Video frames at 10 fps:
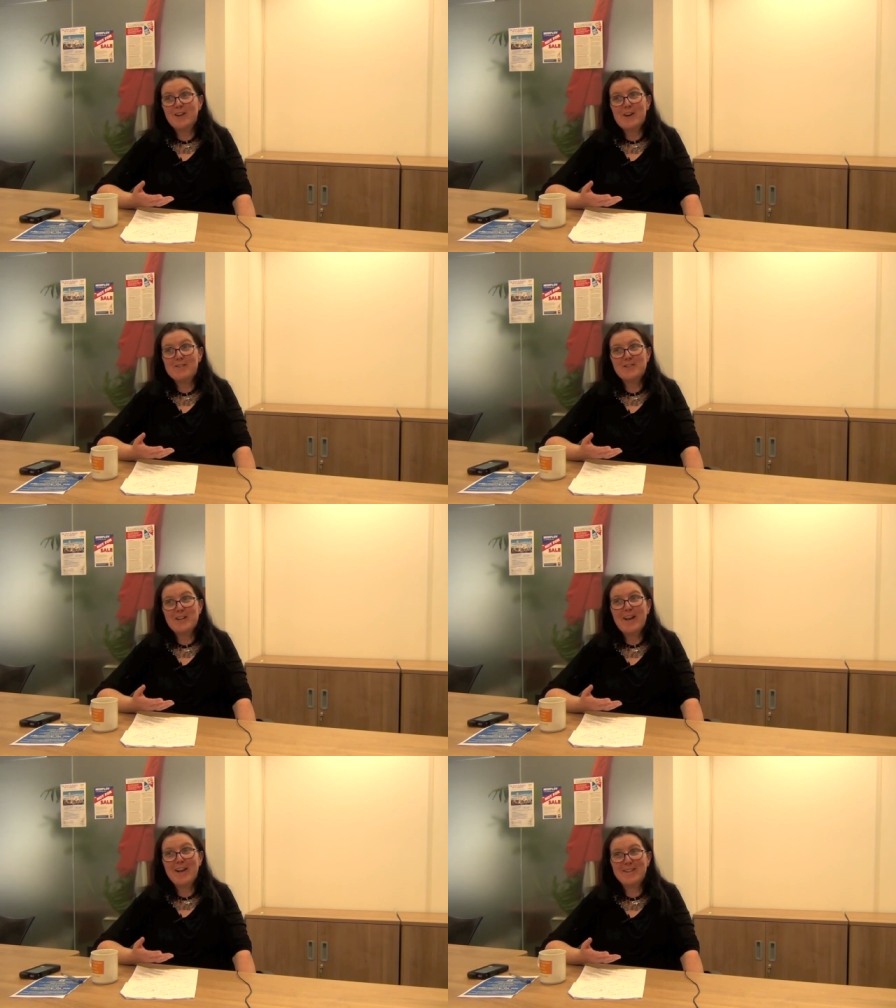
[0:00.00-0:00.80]
the Irish
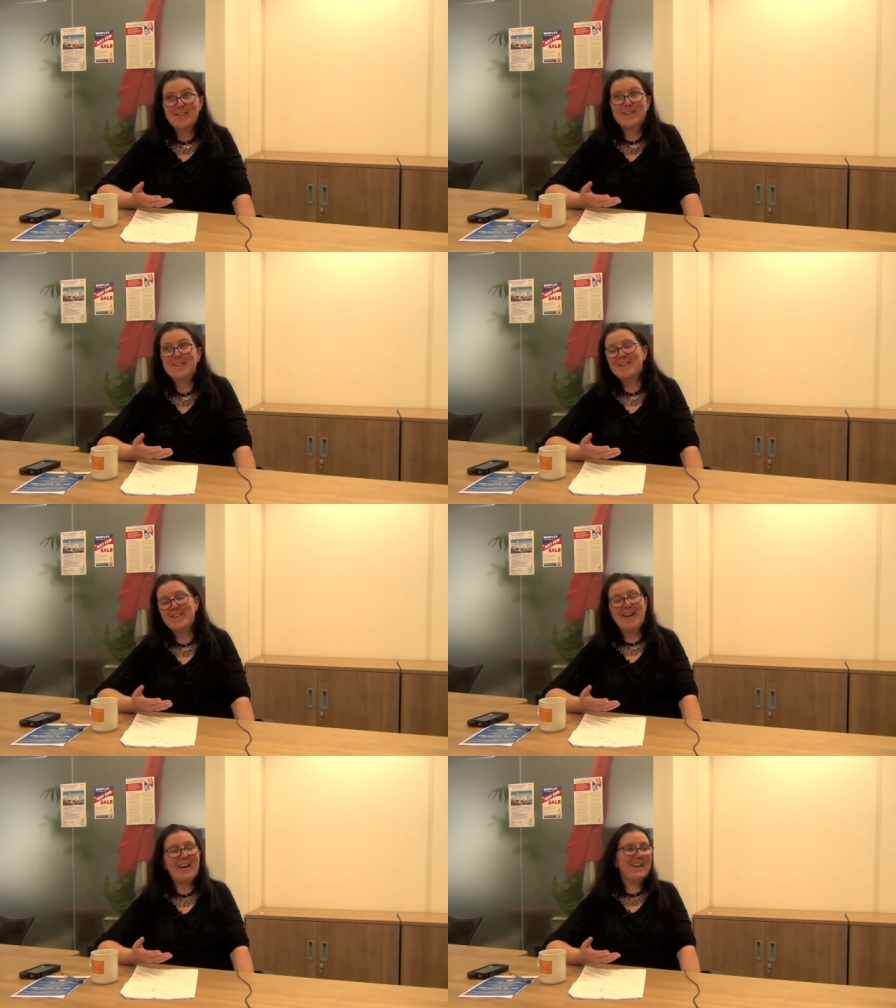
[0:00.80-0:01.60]
Health
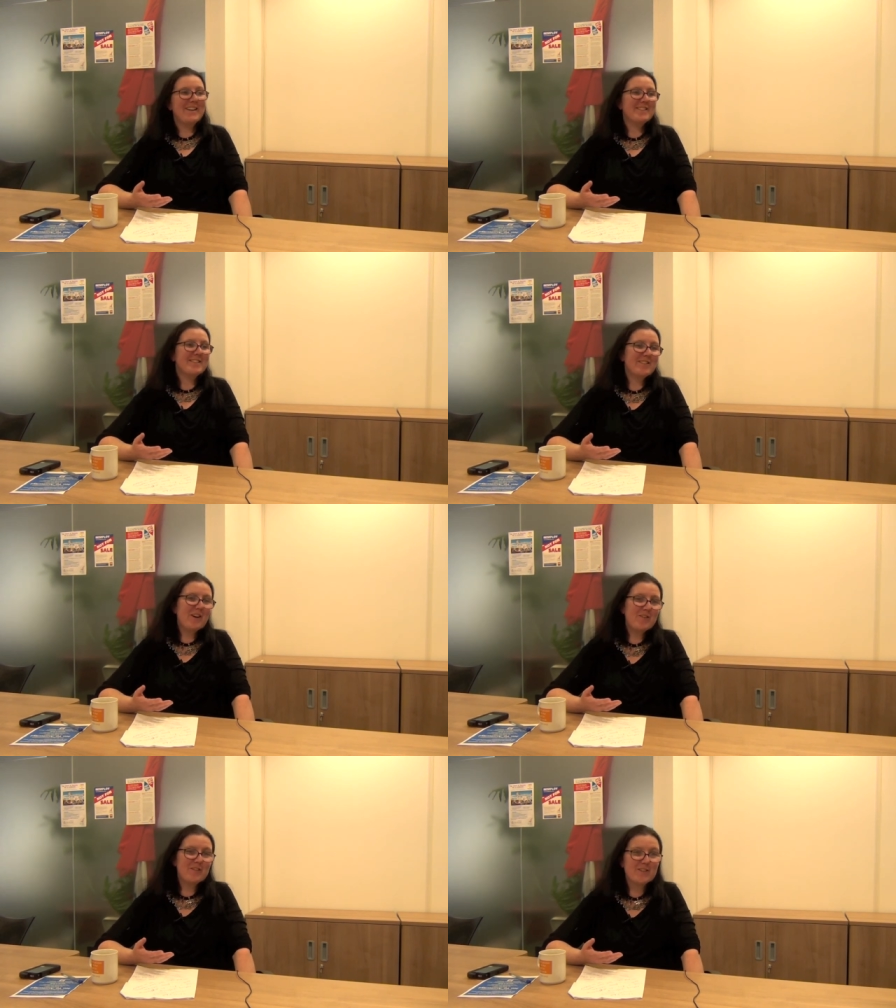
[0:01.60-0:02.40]
uh,
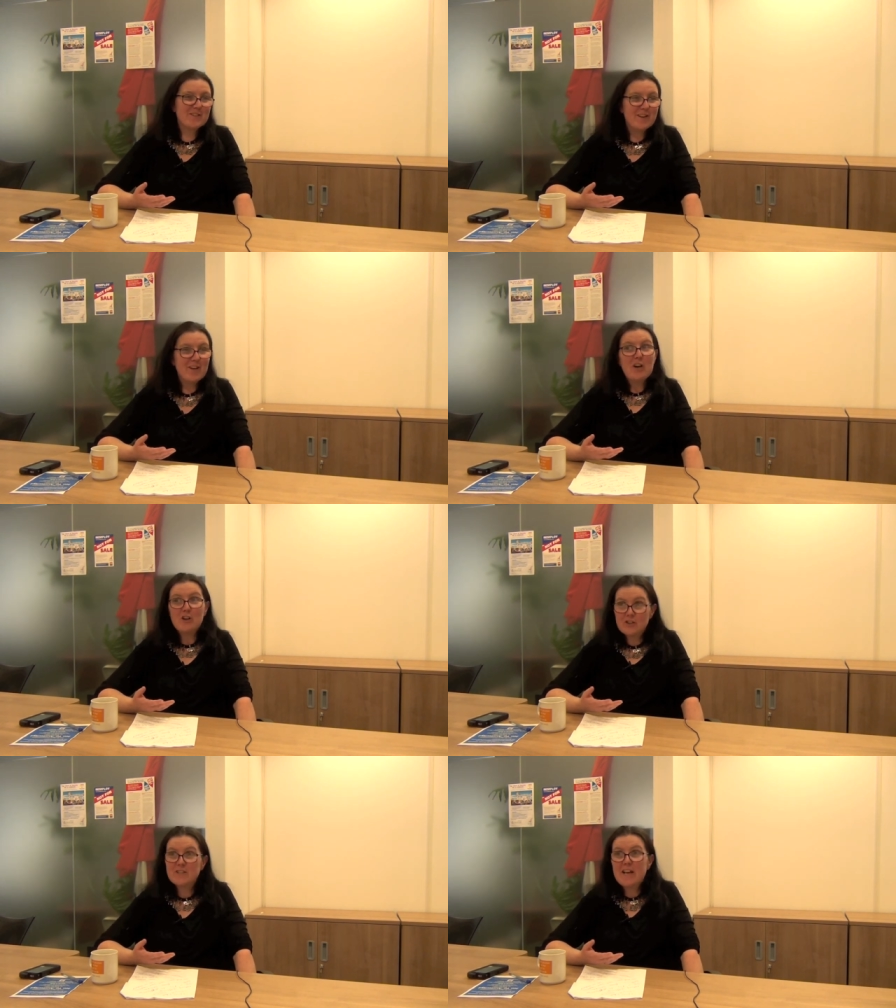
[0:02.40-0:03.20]
Service,
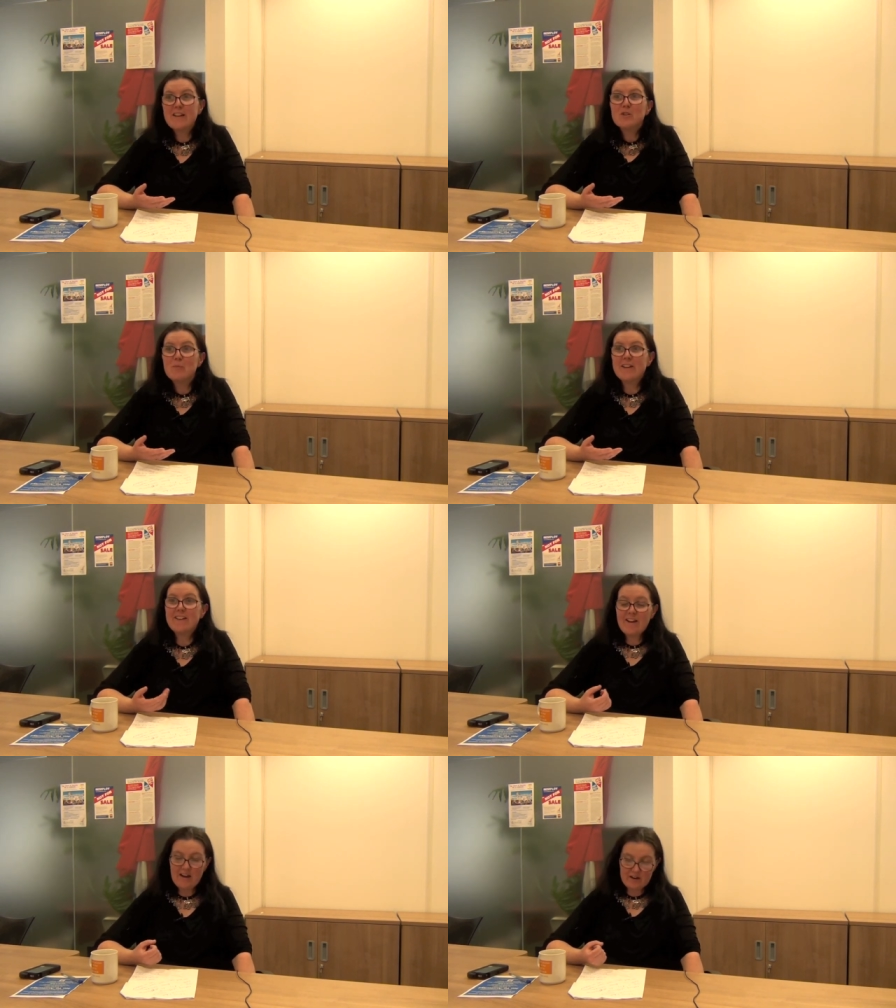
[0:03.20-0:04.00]

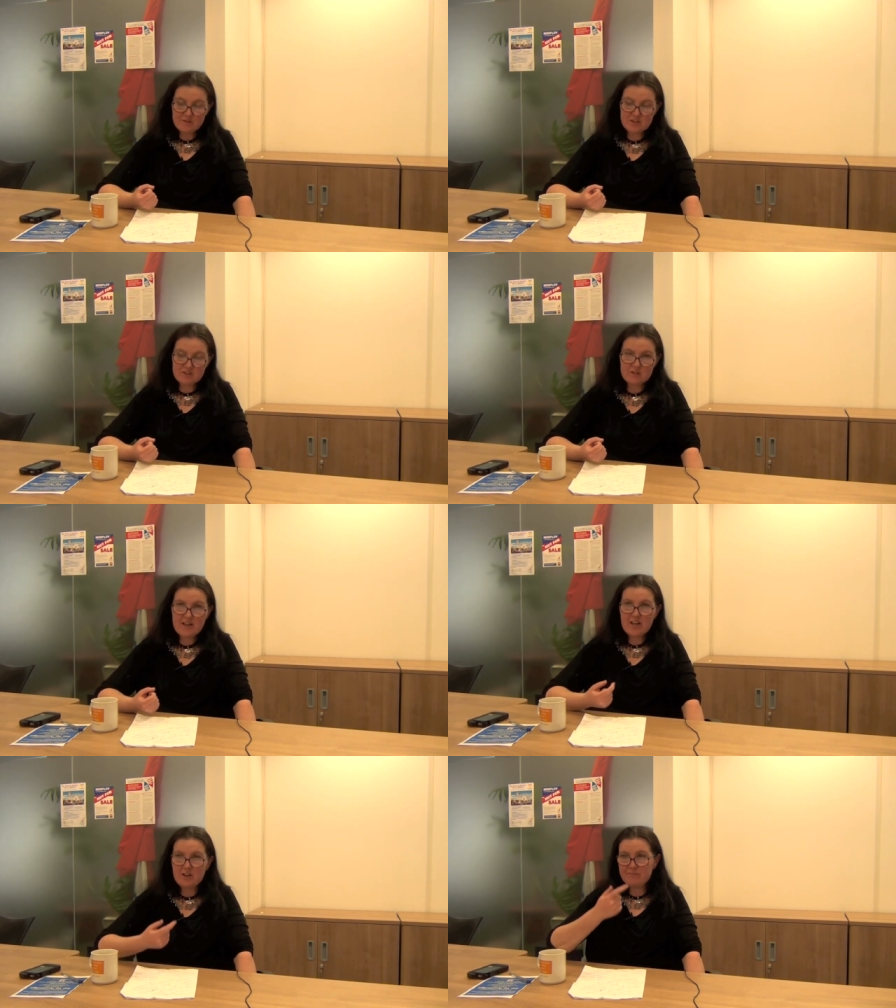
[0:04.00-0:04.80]
understandably, after,
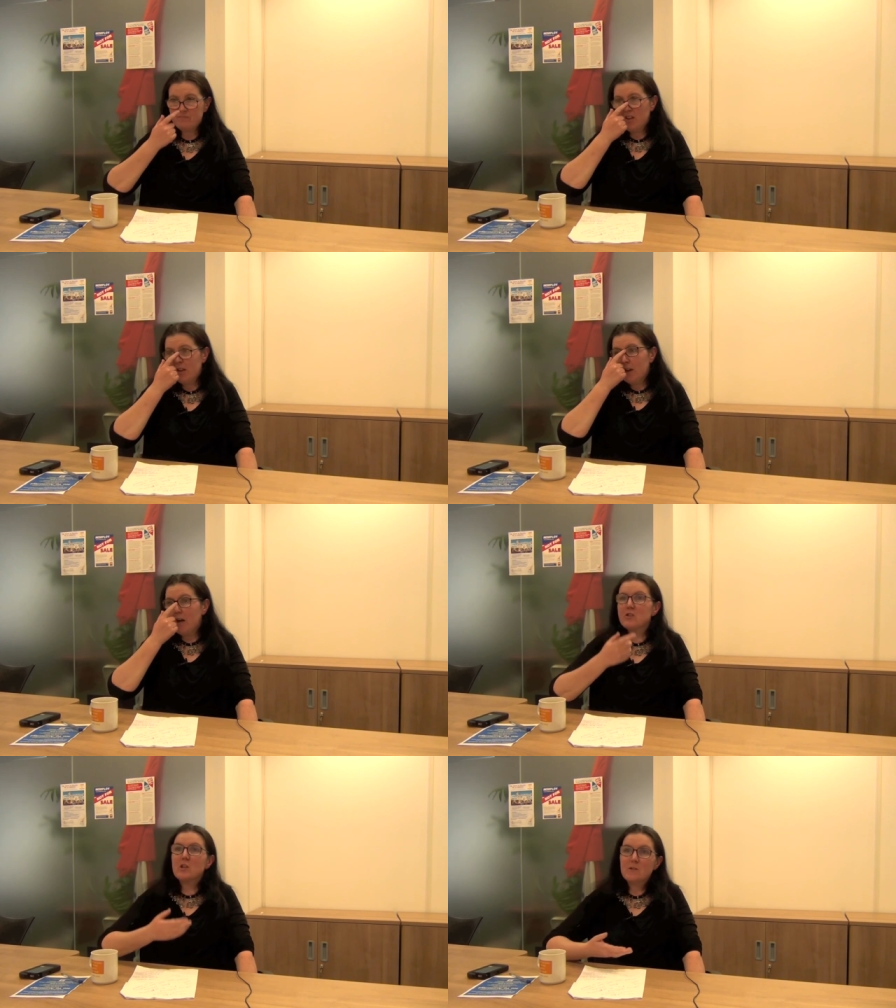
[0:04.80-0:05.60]
um,
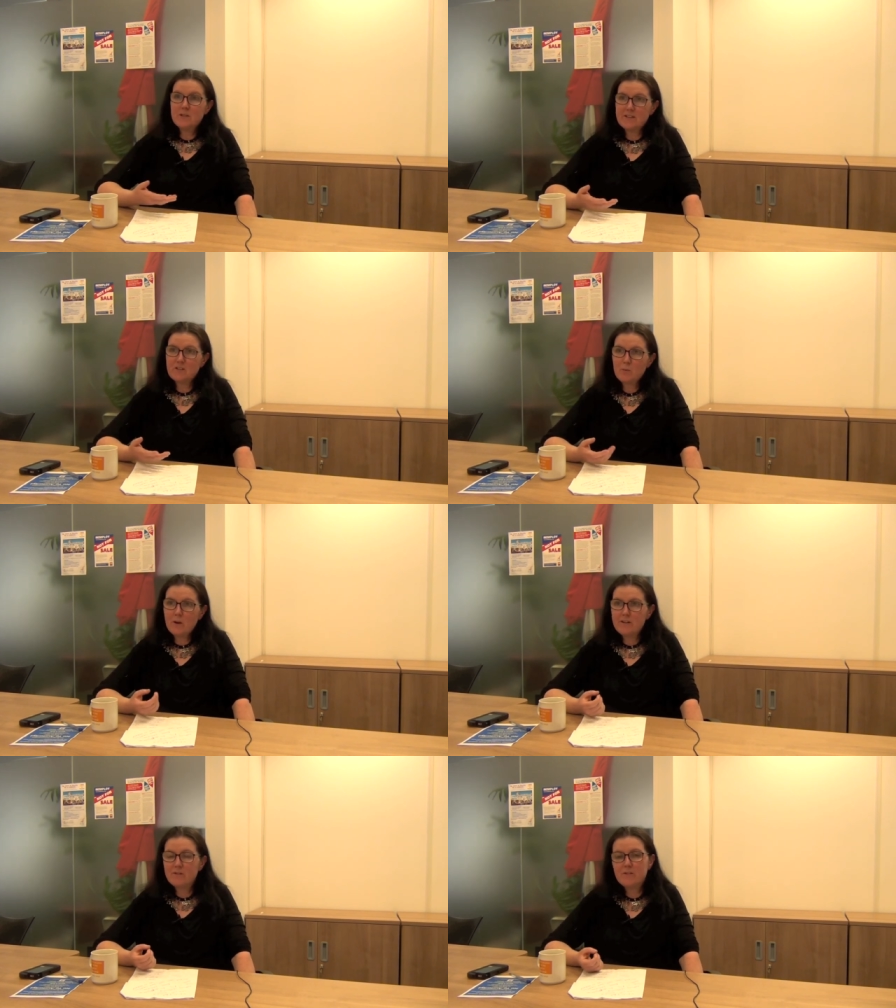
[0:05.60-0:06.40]
after losing his
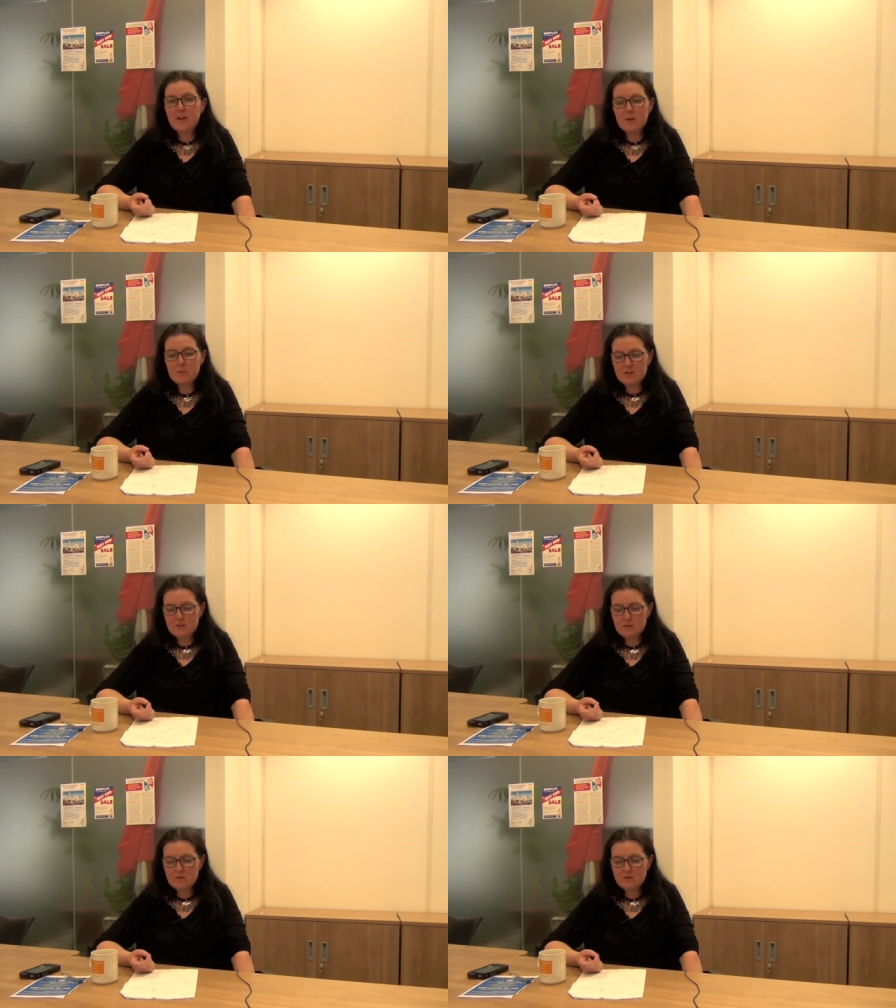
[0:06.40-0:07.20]
wife um,
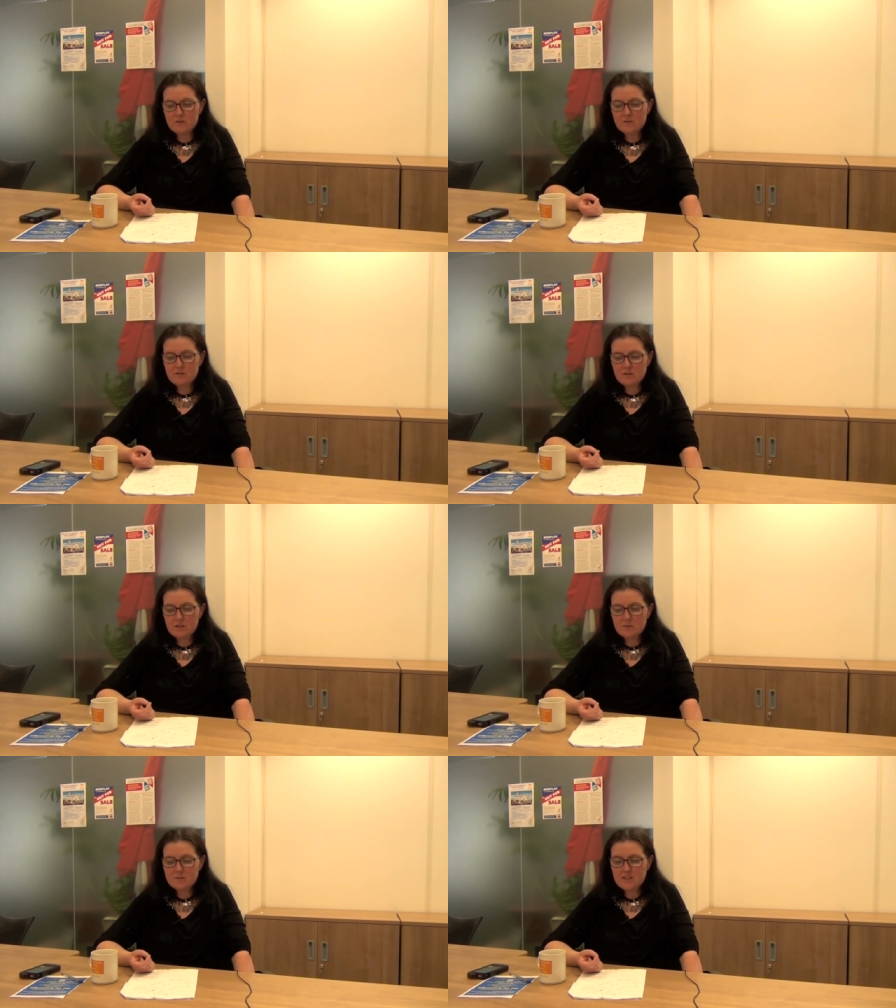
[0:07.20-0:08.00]
in those
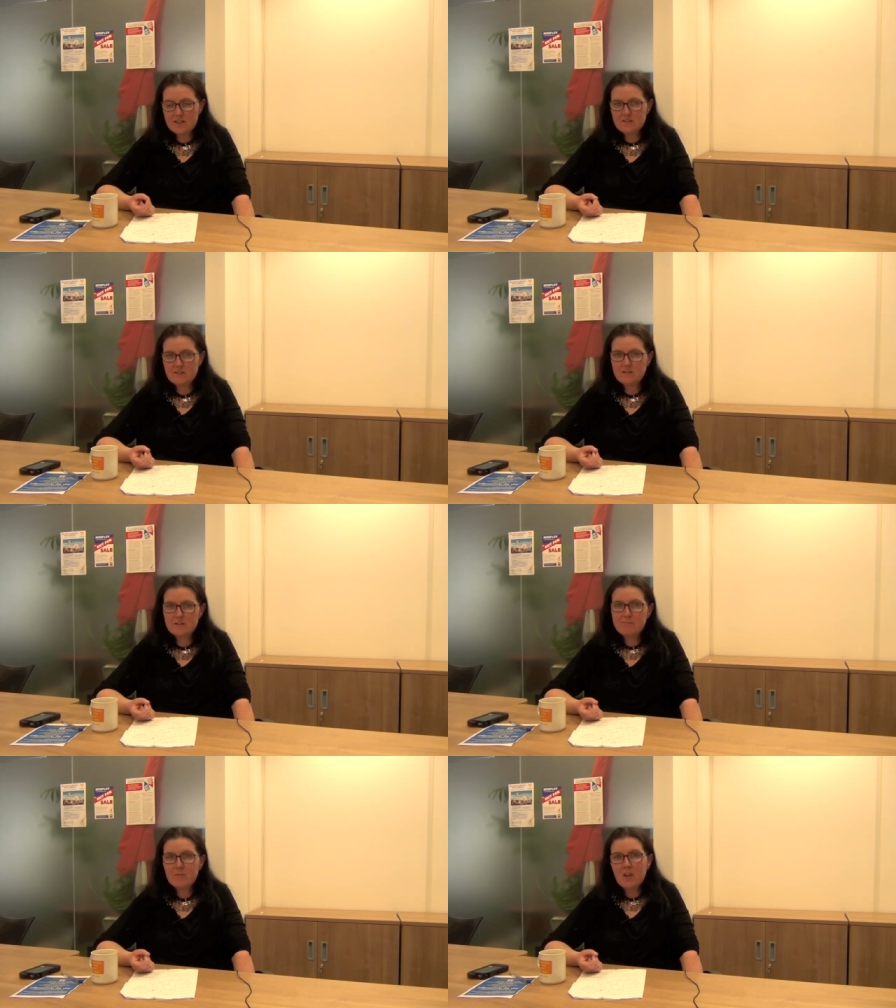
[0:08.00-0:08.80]
circumstances.